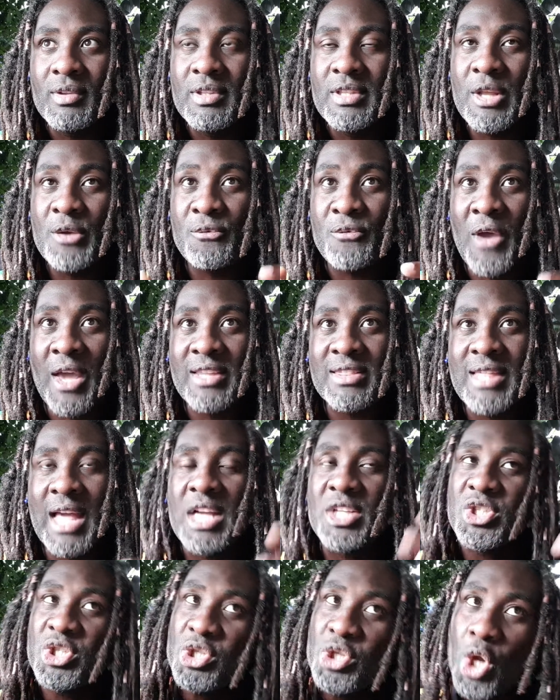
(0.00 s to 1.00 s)
the fact
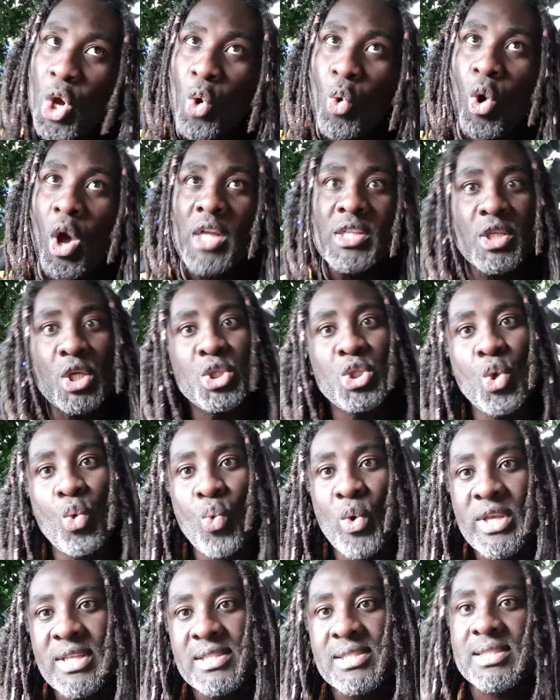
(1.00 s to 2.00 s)
that, you know what? You
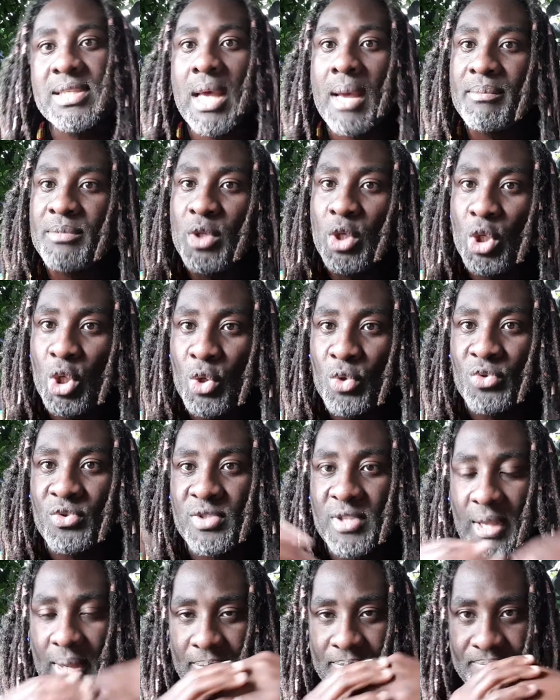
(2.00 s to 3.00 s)
win some, you lose some.